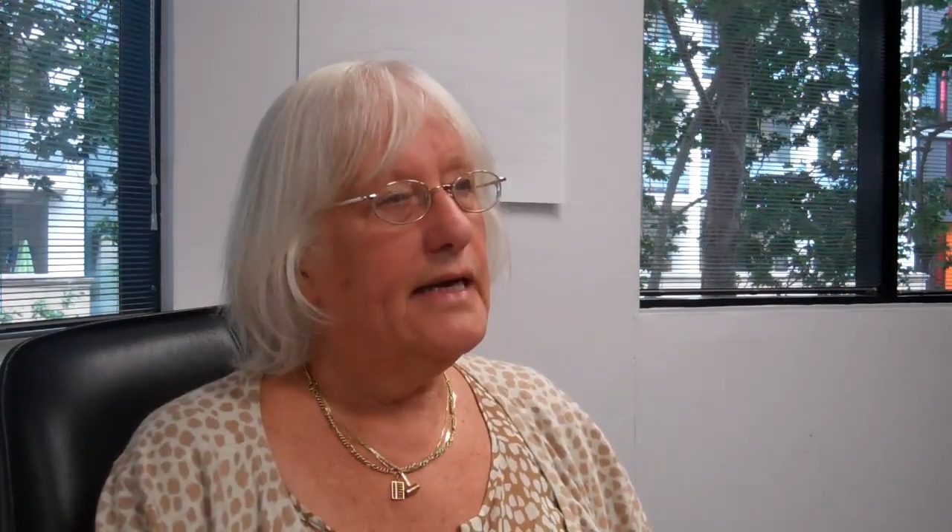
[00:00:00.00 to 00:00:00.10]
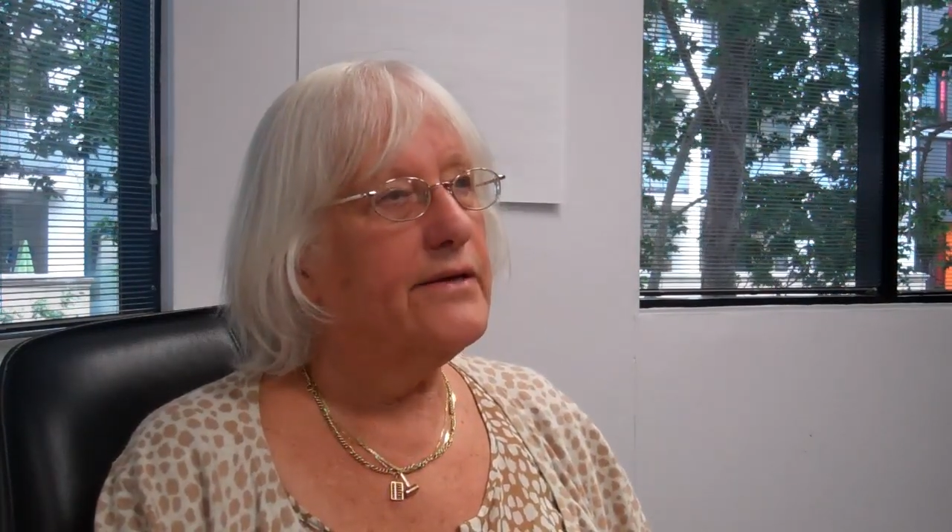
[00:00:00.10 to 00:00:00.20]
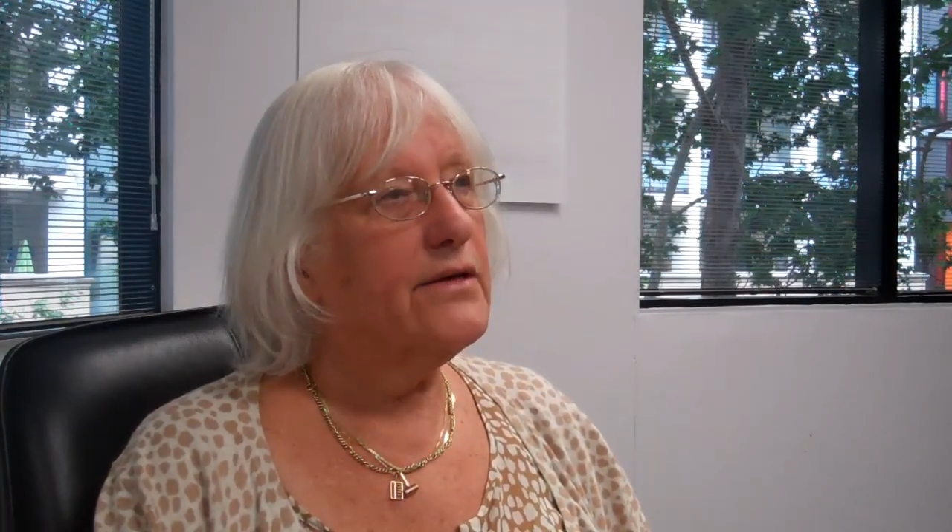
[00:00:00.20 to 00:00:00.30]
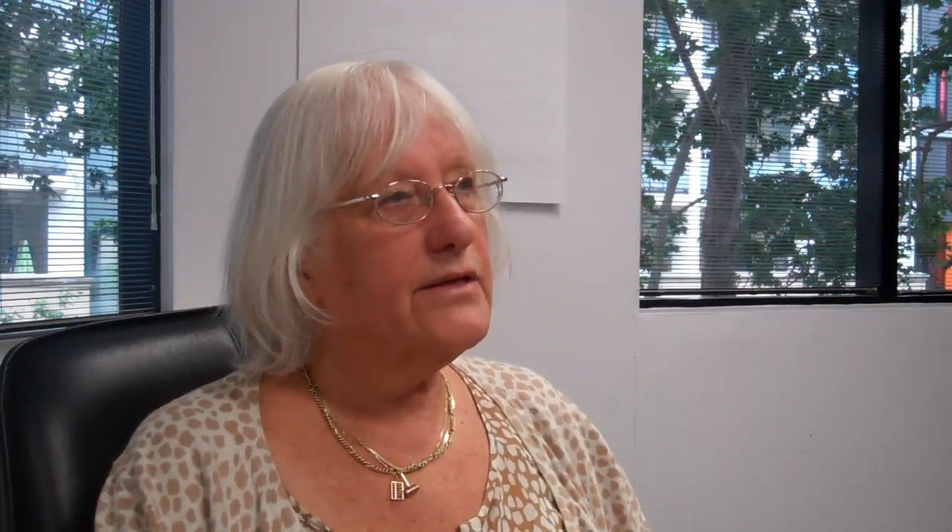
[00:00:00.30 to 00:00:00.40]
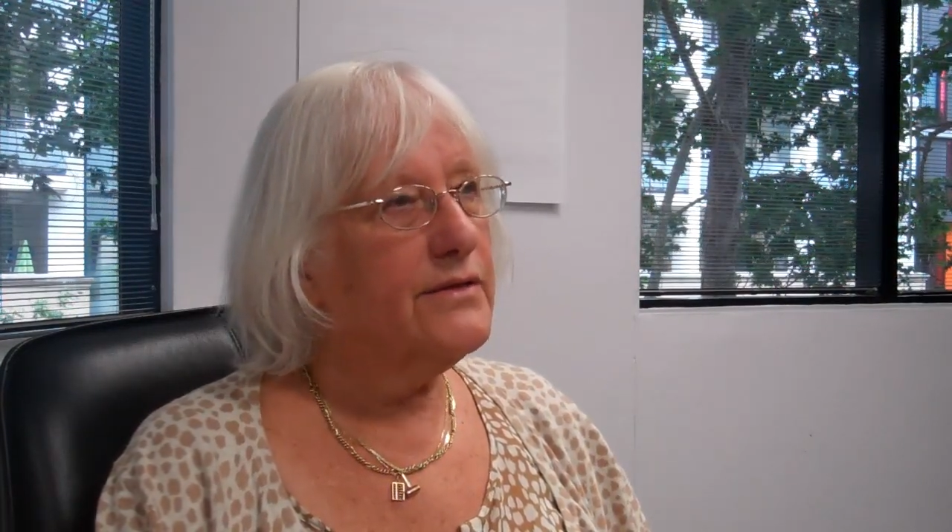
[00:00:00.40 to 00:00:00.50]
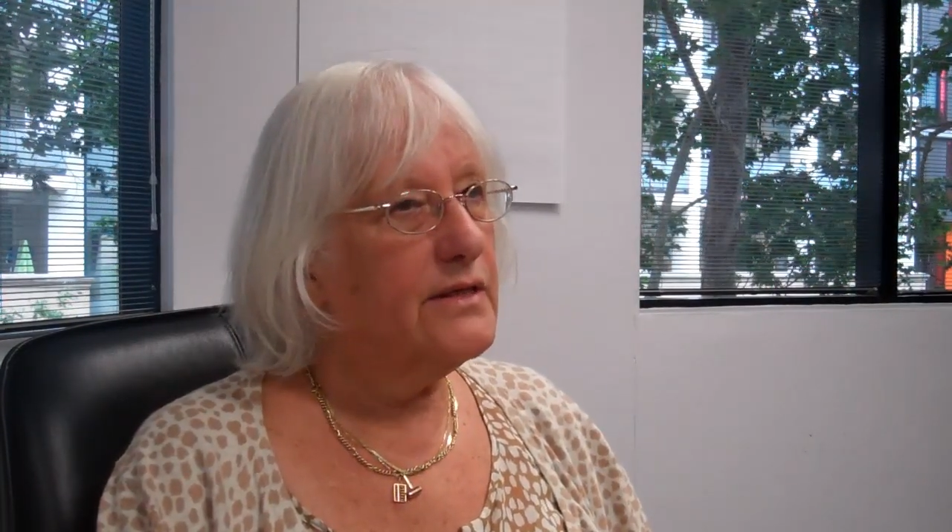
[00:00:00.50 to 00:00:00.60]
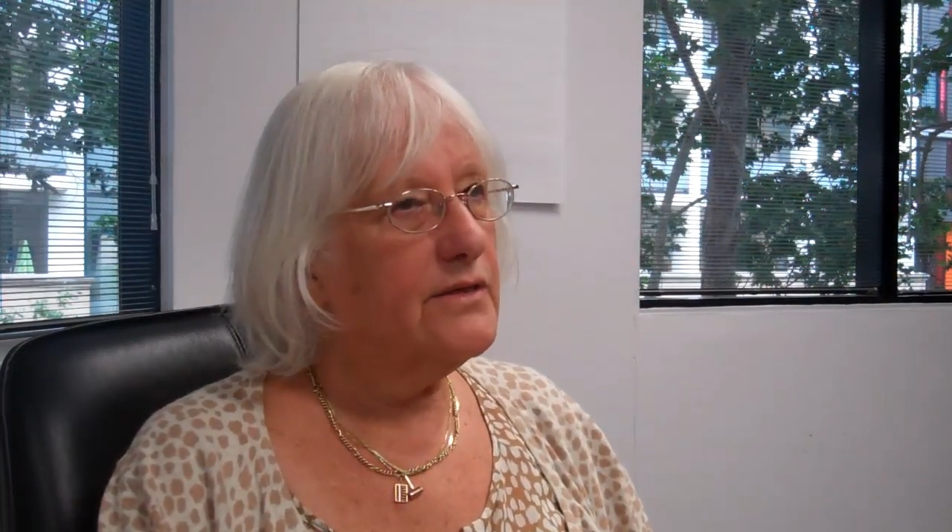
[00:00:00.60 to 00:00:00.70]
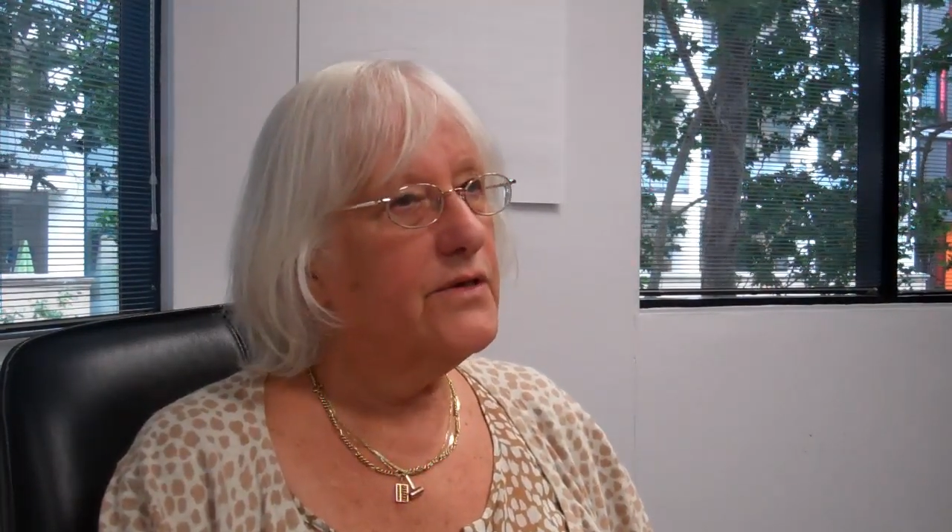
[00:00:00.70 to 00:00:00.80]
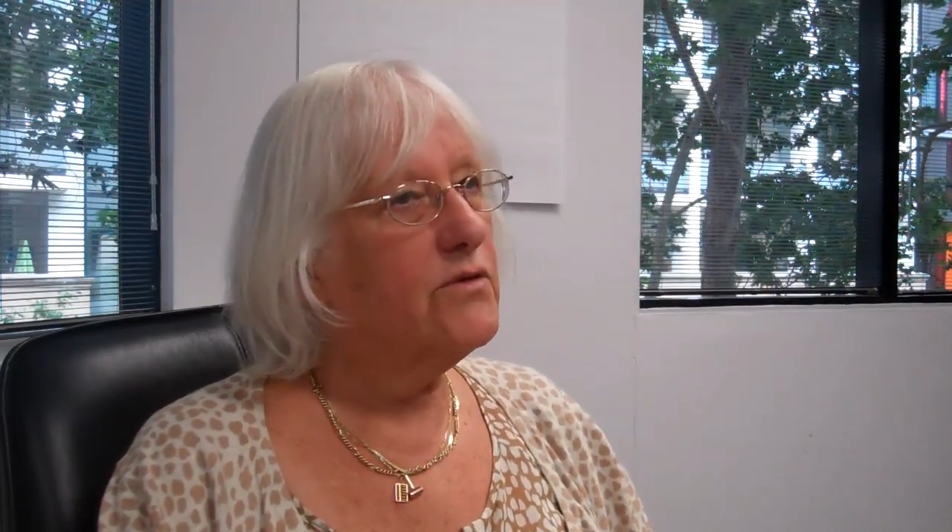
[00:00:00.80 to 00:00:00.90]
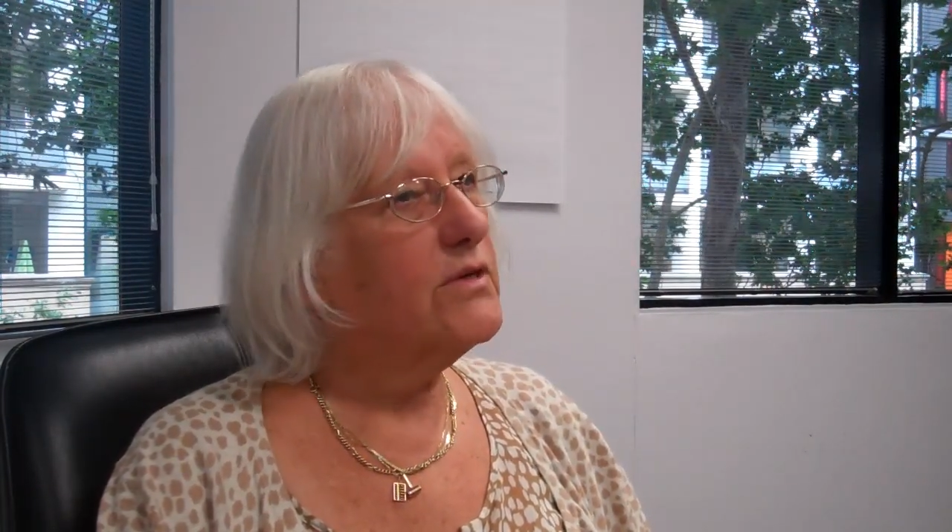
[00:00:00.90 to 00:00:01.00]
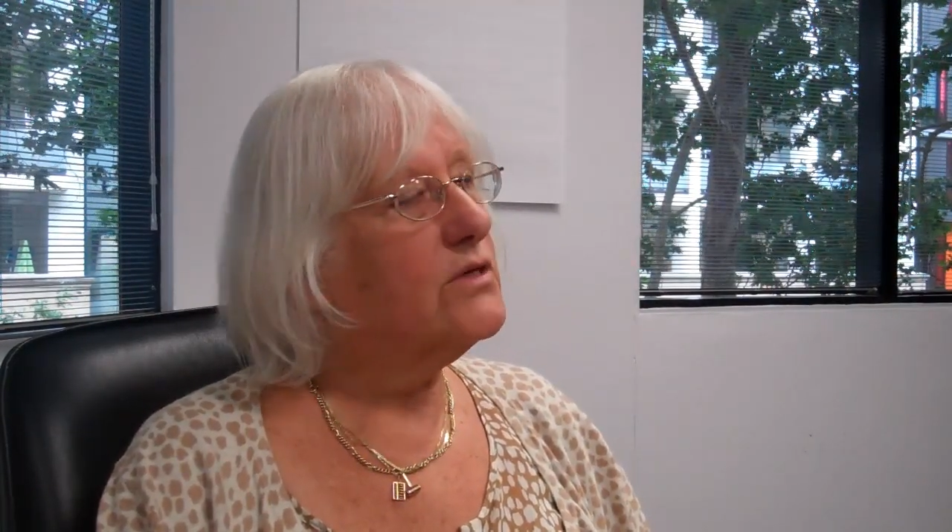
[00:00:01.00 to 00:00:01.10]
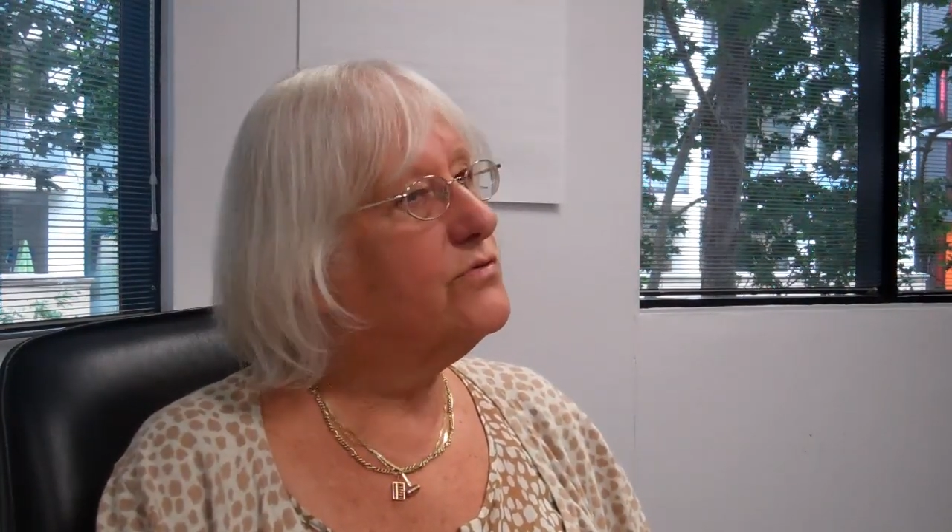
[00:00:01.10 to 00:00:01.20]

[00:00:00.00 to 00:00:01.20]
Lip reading: And I think the